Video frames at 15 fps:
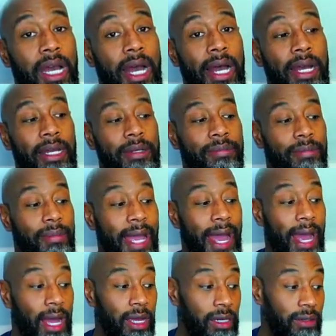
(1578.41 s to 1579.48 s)
I'm
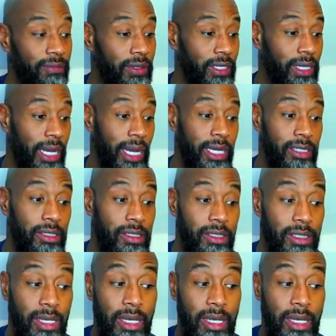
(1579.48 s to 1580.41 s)
out of it, guys.